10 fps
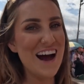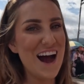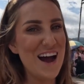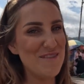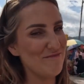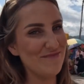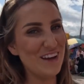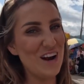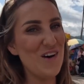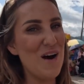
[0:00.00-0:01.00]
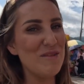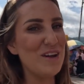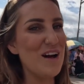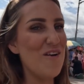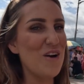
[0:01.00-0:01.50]
I'm, you know, I'm a
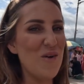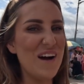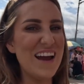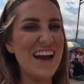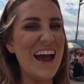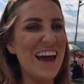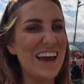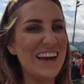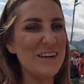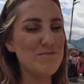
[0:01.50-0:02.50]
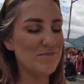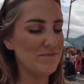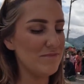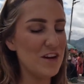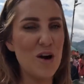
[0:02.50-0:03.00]
little outgoing and,
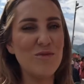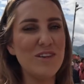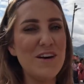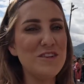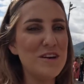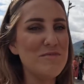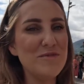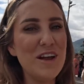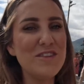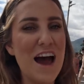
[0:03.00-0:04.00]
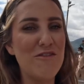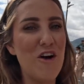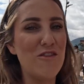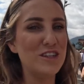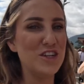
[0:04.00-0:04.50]
you know, love to love to have
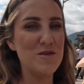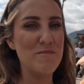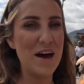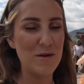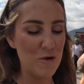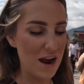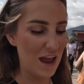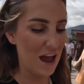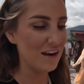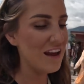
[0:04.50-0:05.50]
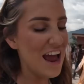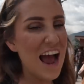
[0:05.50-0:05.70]
conversation and butt in where I can.